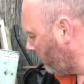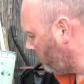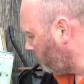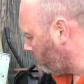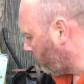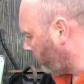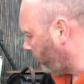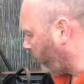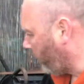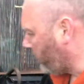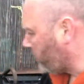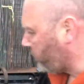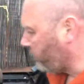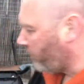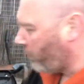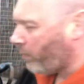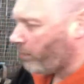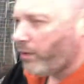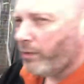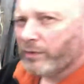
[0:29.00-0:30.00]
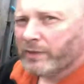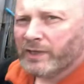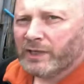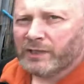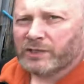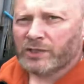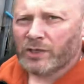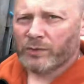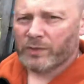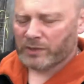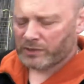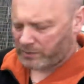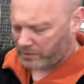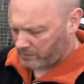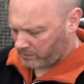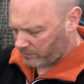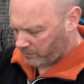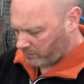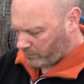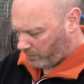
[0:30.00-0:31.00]
So first of all, what we need to do
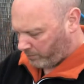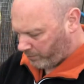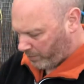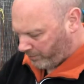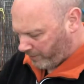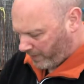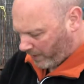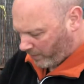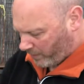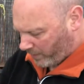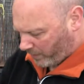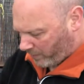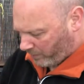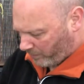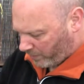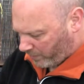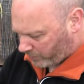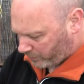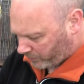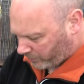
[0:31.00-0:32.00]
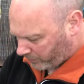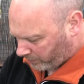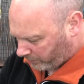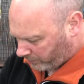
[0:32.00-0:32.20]
is sort of prepare our compost.